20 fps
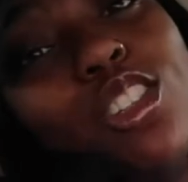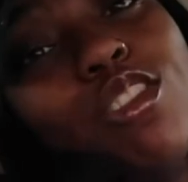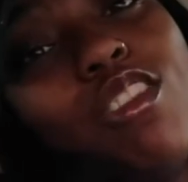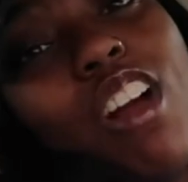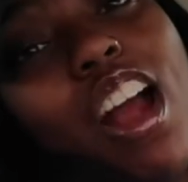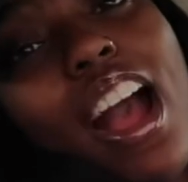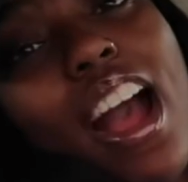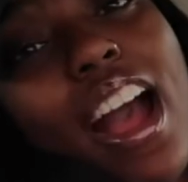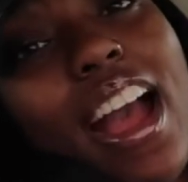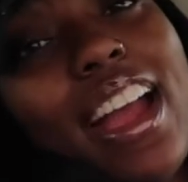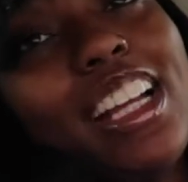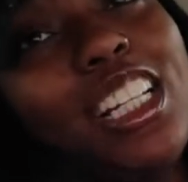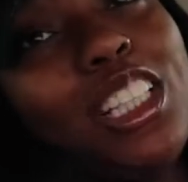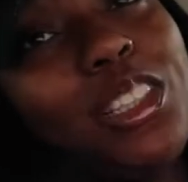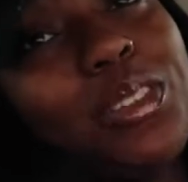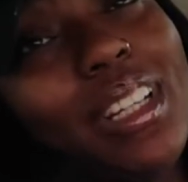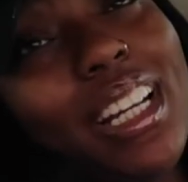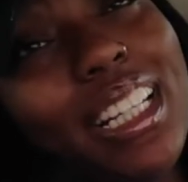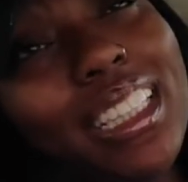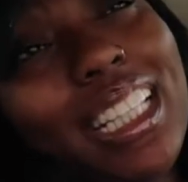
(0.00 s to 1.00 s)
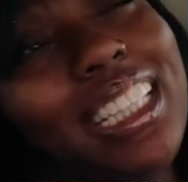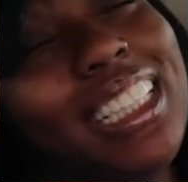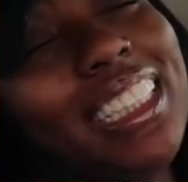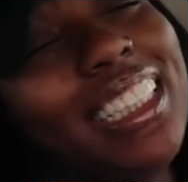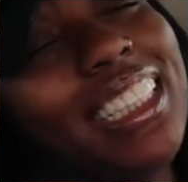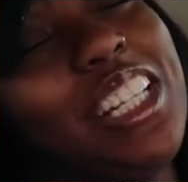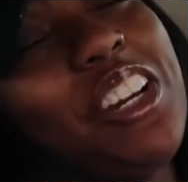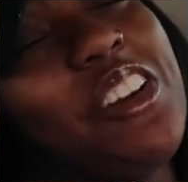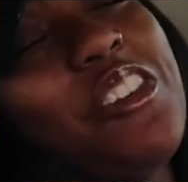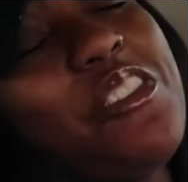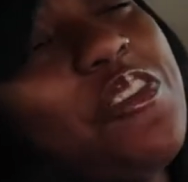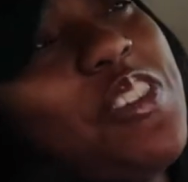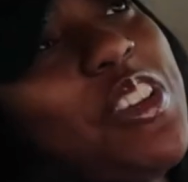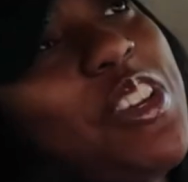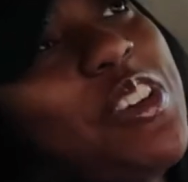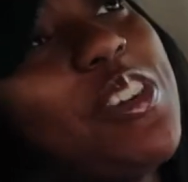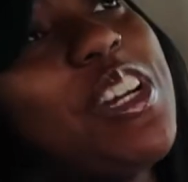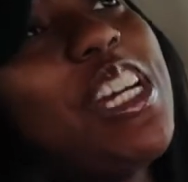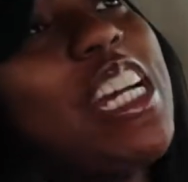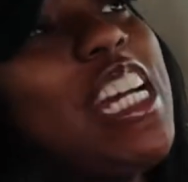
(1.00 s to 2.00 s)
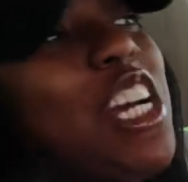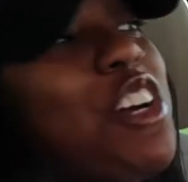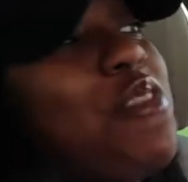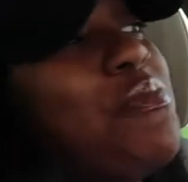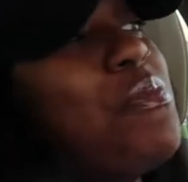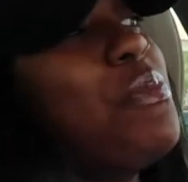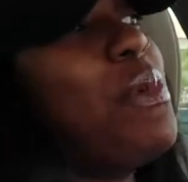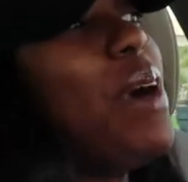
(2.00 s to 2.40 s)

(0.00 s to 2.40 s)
dry, it's because I just don't feel good.